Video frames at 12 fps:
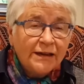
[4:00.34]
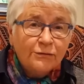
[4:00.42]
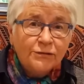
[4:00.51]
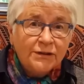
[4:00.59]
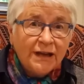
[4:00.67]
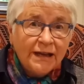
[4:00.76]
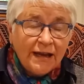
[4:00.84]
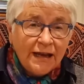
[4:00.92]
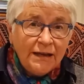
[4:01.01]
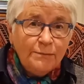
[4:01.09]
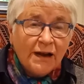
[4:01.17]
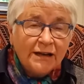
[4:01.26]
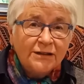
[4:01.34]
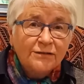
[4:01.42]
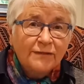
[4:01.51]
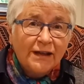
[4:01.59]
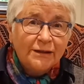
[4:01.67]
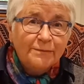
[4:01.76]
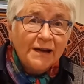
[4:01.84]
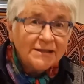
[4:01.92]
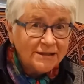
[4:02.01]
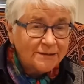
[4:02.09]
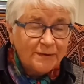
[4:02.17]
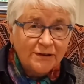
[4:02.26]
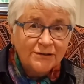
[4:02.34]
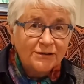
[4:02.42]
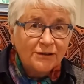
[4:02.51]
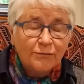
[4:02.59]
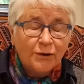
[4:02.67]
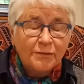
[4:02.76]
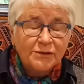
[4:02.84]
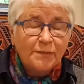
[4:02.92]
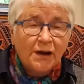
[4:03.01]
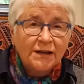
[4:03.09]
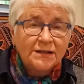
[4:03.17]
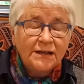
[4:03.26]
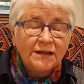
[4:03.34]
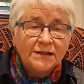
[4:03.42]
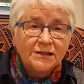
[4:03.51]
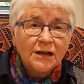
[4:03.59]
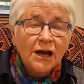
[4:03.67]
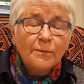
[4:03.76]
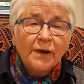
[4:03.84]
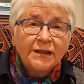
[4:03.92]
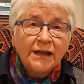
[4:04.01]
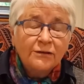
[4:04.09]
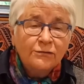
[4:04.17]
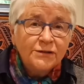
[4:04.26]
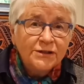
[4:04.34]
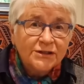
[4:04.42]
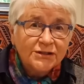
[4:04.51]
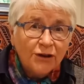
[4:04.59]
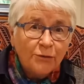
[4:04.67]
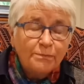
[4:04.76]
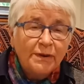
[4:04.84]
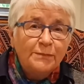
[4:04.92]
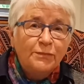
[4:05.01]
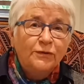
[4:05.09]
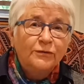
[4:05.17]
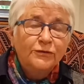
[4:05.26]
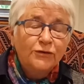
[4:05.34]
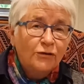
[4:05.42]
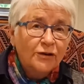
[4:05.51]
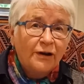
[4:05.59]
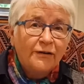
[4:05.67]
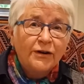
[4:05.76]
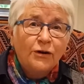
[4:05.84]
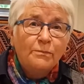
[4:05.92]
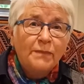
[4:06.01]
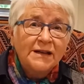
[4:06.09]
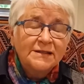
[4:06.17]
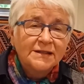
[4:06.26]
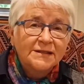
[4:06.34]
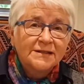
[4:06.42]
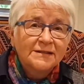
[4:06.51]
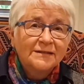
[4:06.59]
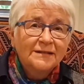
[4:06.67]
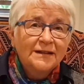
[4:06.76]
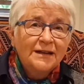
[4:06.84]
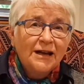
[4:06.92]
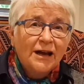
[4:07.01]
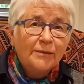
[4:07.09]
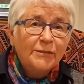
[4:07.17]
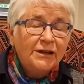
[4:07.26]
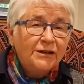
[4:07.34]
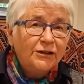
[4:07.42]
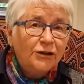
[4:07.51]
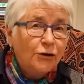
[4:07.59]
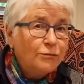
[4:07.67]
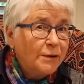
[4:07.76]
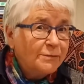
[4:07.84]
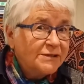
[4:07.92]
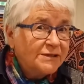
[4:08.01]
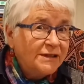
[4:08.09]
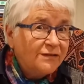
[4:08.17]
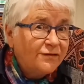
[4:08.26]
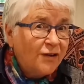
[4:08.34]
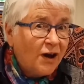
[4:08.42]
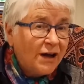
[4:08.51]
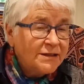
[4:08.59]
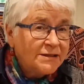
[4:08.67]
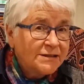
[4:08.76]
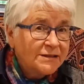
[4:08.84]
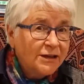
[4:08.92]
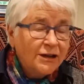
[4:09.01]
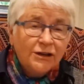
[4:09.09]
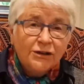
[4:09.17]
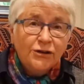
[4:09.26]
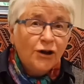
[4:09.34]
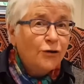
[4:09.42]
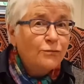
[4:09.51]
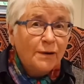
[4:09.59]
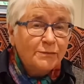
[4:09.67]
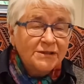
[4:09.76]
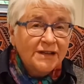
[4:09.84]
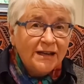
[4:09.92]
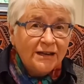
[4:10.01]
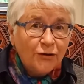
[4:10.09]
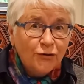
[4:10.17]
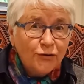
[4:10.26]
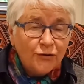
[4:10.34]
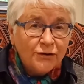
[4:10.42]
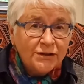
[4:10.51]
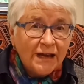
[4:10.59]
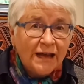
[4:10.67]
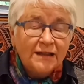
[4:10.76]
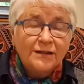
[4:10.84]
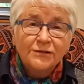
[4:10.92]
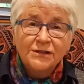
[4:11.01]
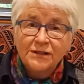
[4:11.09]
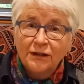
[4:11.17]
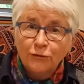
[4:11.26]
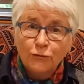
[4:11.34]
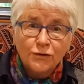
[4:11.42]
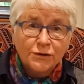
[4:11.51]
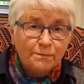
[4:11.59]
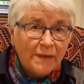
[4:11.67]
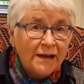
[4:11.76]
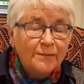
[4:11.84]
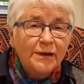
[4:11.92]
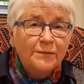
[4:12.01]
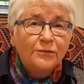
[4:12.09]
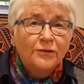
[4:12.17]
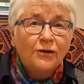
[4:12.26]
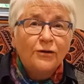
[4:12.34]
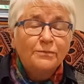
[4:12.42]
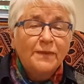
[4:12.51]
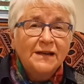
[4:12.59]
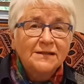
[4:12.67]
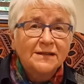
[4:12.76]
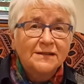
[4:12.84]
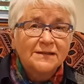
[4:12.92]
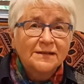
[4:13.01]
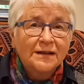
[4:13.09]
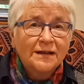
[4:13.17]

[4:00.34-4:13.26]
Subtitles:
couldn't get any money to run the buses because no one was buying tickets. But they couldn't stop people not going on buses. I mean, no one was in fights, no one was getting hurt, and there isn't a law to make people go on buses.